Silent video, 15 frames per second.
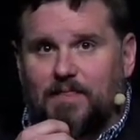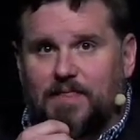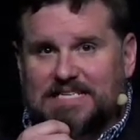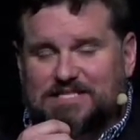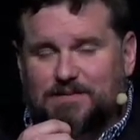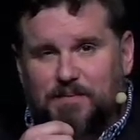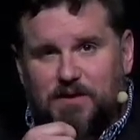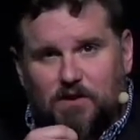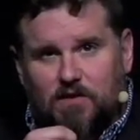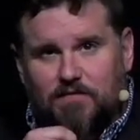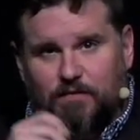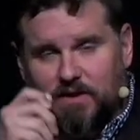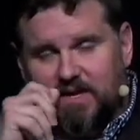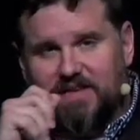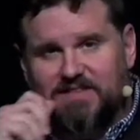That's
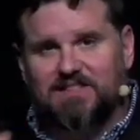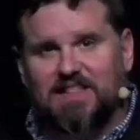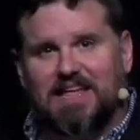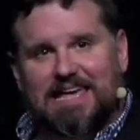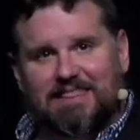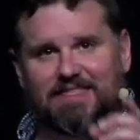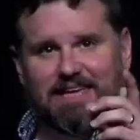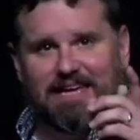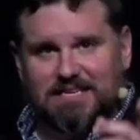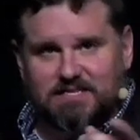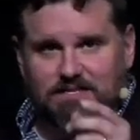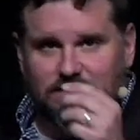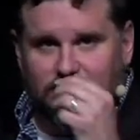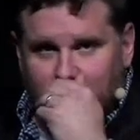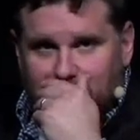beautiful. It's like
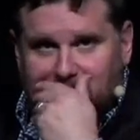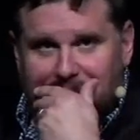this.